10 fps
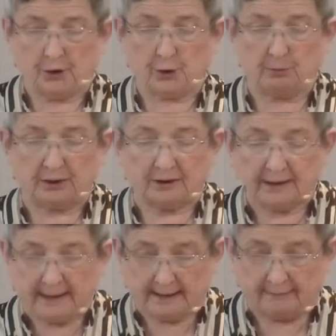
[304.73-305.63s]
to
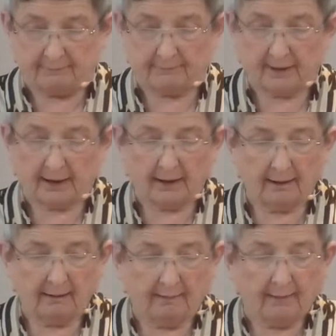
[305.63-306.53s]
believe
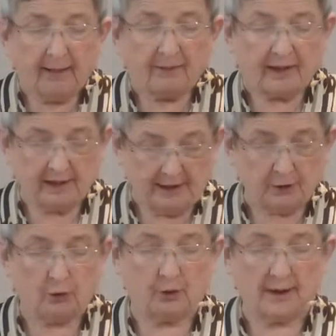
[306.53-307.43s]
that he
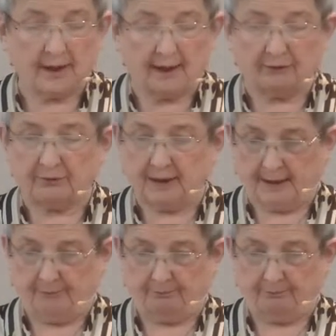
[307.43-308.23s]
could take flight.